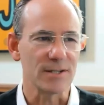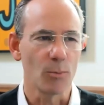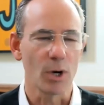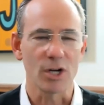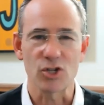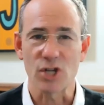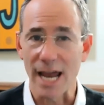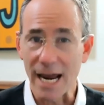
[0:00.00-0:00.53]
a
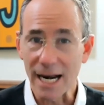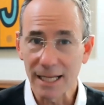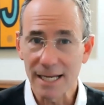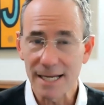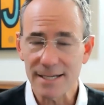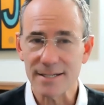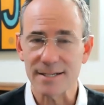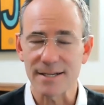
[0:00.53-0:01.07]
mortgage
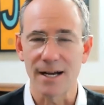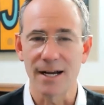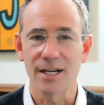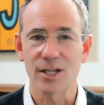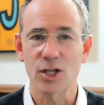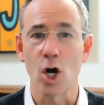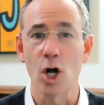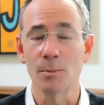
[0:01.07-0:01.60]
analyst,
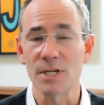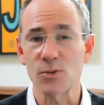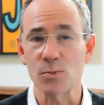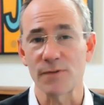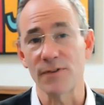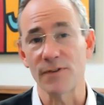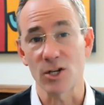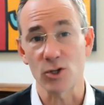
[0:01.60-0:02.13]
columnist
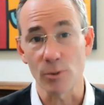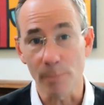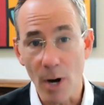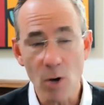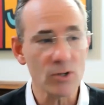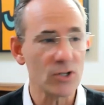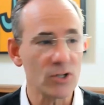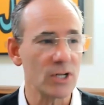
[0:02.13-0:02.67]
with Financial
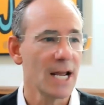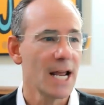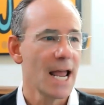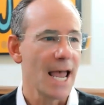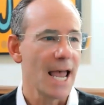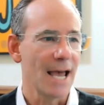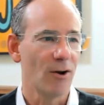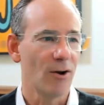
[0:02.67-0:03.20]
Post,
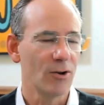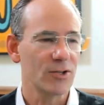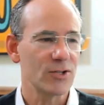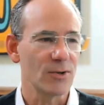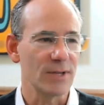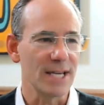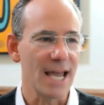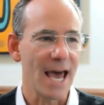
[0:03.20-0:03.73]
and also
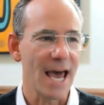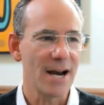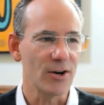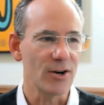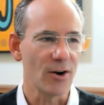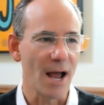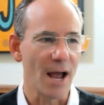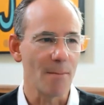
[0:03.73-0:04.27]
the
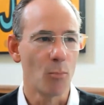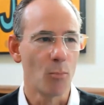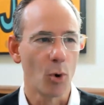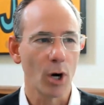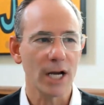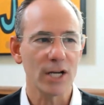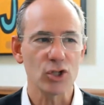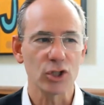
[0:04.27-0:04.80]
editor at
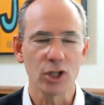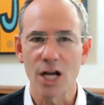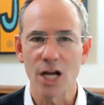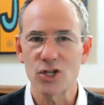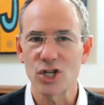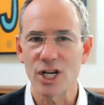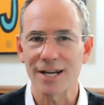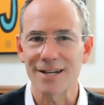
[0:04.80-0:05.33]

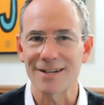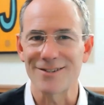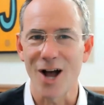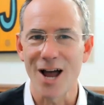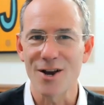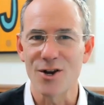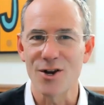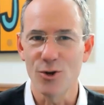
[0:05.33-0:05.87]

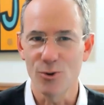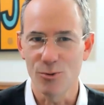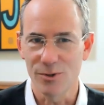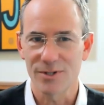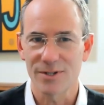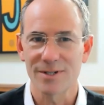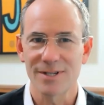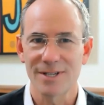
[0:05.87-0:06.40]

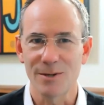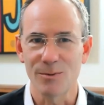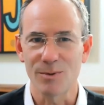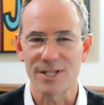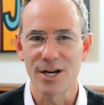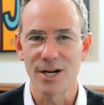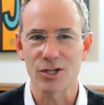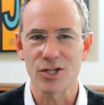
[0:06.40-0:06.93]
MortgageLogic.news. He was
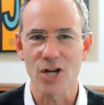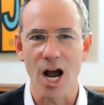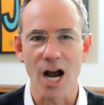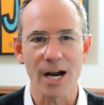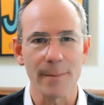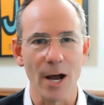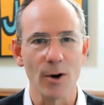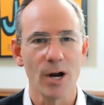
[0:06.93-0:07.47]
here to talk
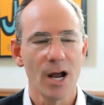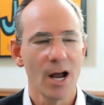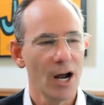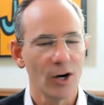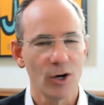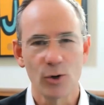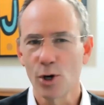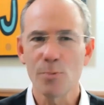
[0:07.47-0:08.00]
about
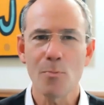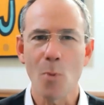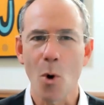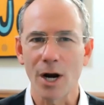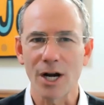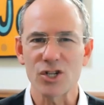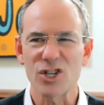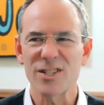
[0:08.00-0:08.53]
group
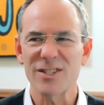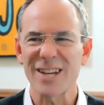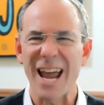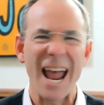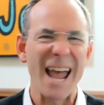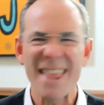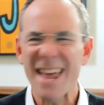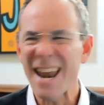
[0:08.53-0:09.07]
mortgages
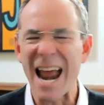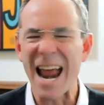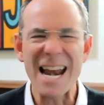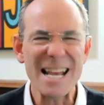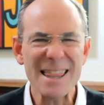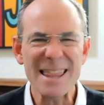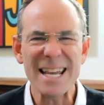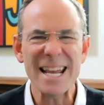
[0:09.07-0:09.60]
and then
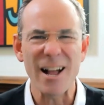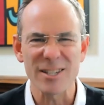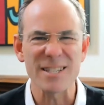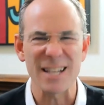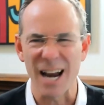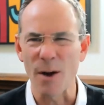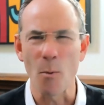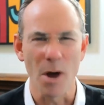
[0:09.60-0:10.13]
anything else
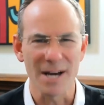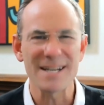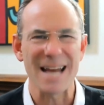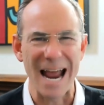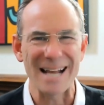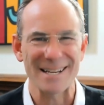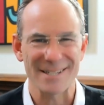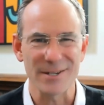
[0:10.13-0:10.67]
that I wanted
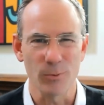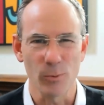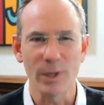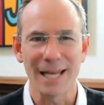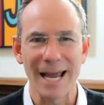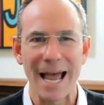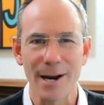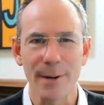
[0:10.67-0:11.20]
to ask him while
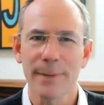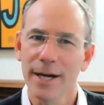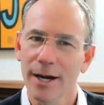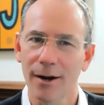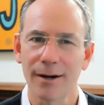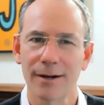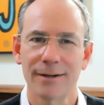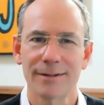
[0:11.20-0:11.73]
I had him
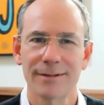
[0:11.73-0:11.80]
here.